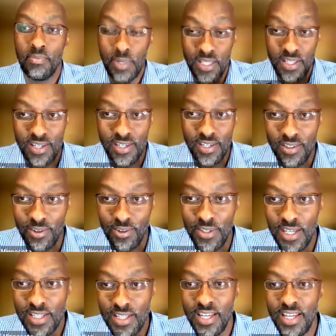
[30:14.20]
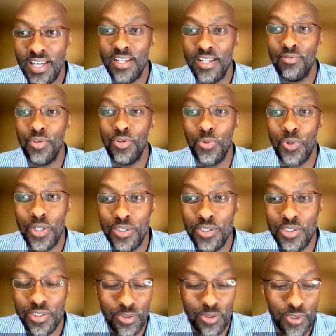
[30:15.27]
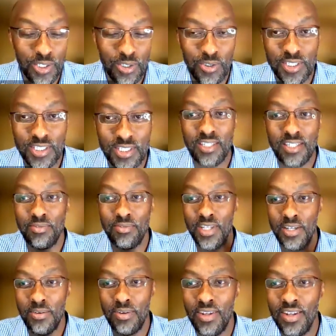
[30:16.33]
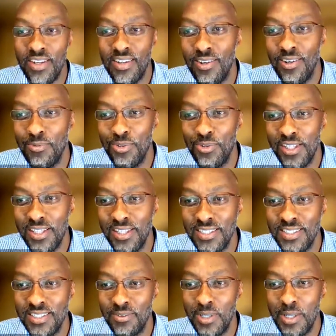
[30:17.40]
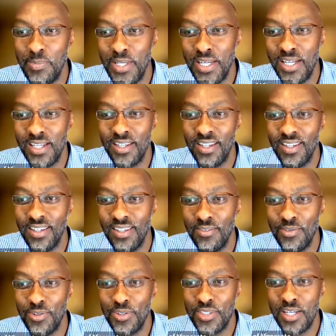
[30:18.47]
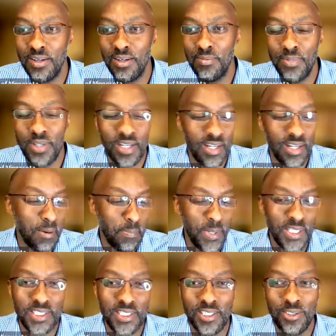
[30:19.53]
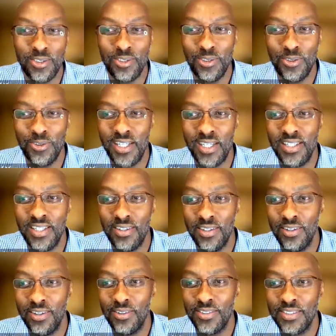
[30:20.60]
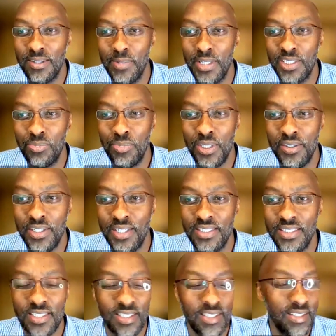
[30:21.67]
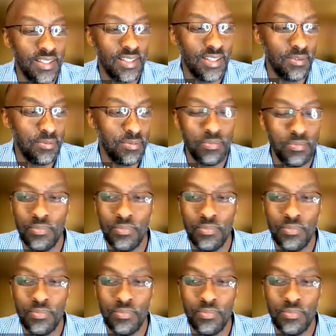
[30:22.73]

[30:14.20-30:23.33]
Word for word: But then on the other hand, if you want to do it yourself, then uh, hopefully this webinar gives you some uh, capacity to do that or, or, some experience and, and,